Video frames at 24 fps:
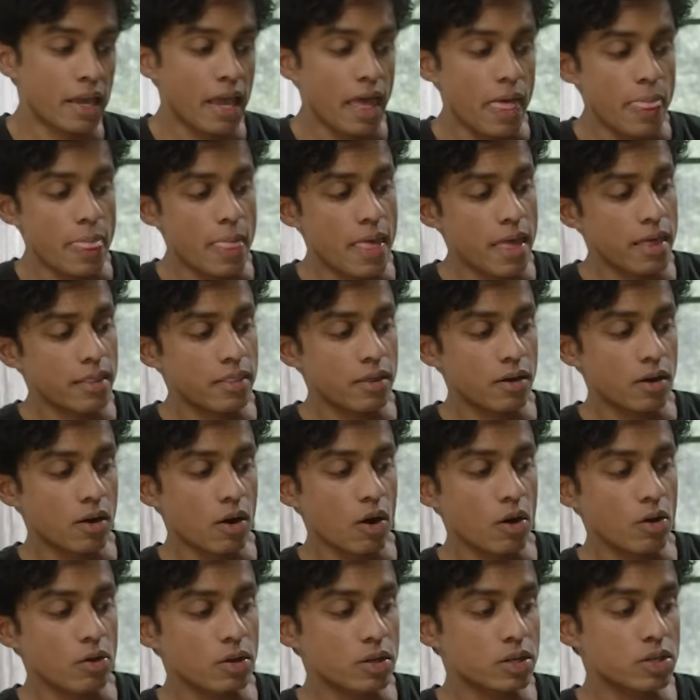and then the
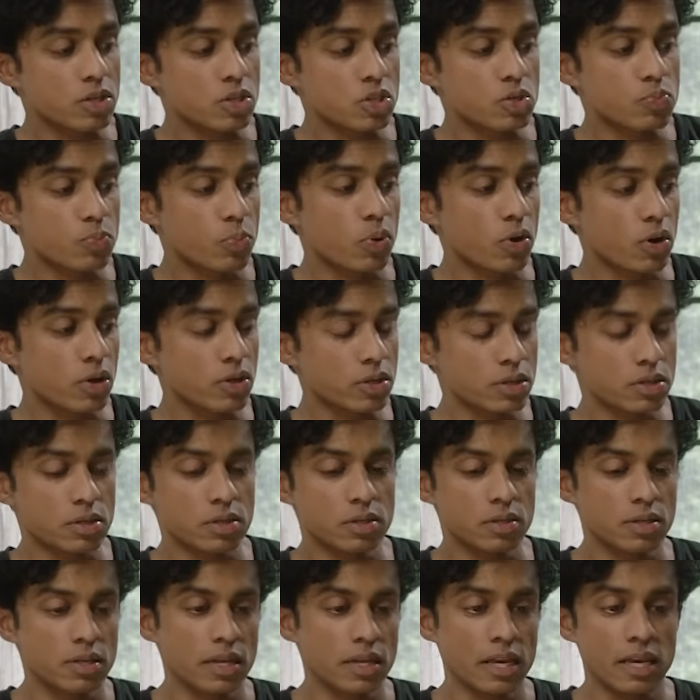garland is put
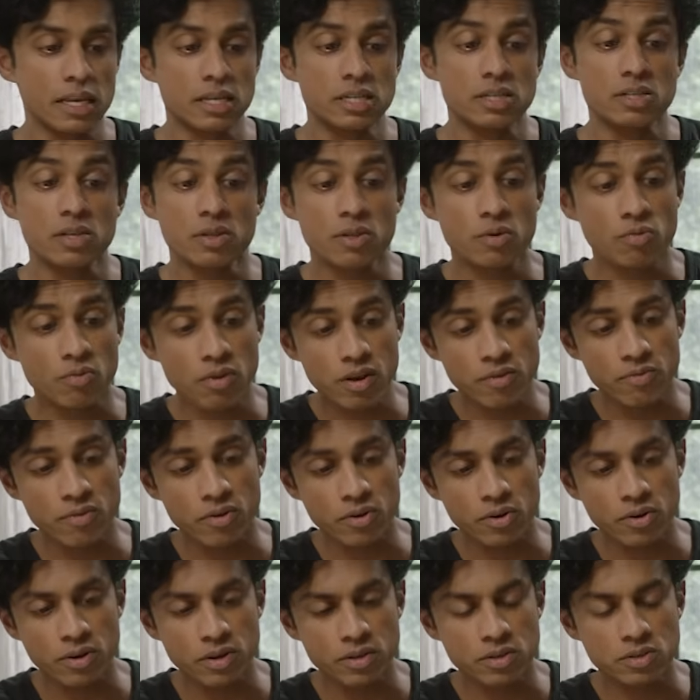into the
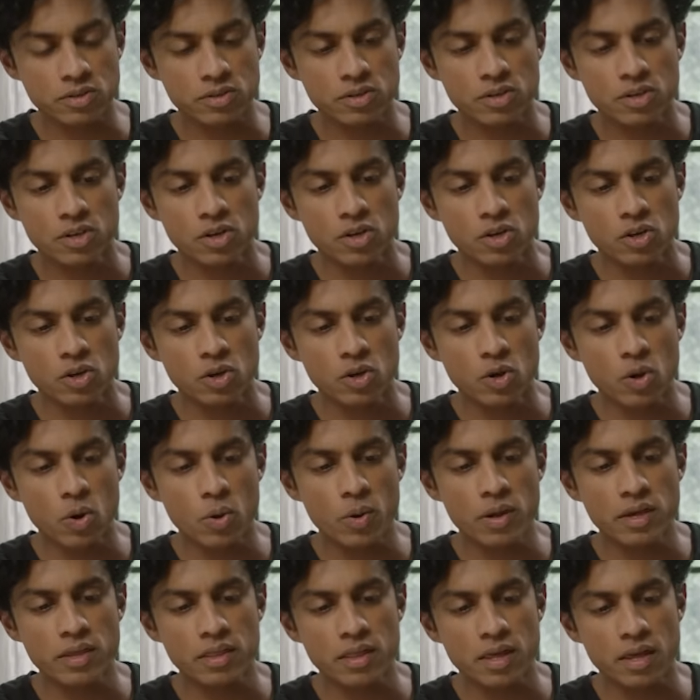river, and
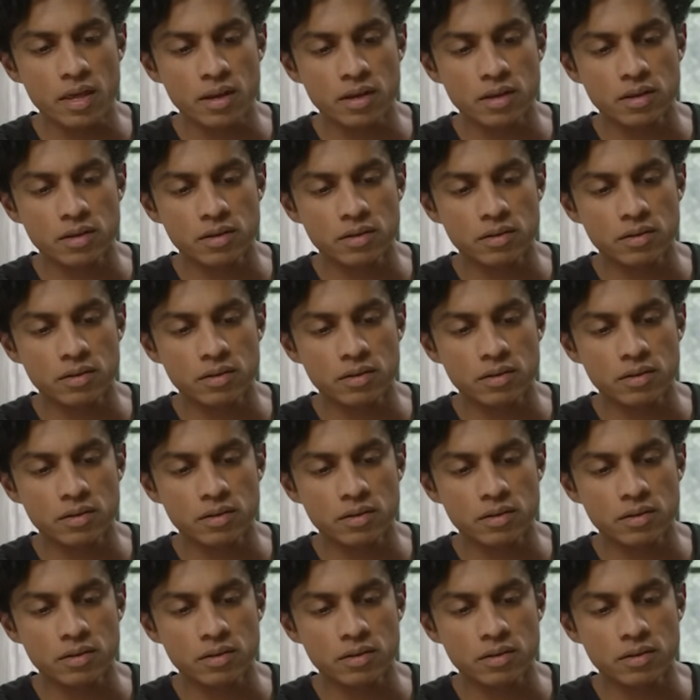knowing that